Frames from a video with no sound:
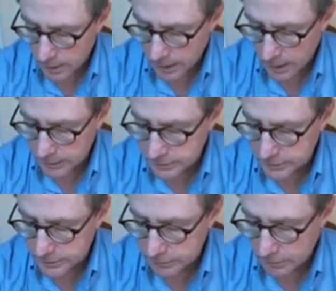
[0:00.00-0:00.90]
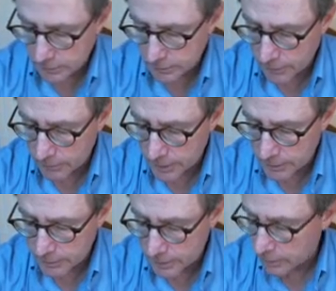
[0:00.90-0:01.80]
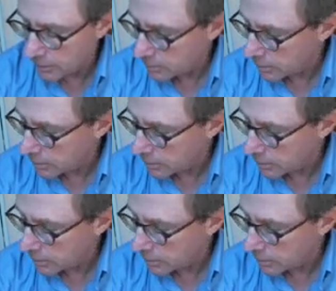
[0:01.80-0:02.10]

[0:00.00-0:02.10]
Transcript: got 0, 3, 0,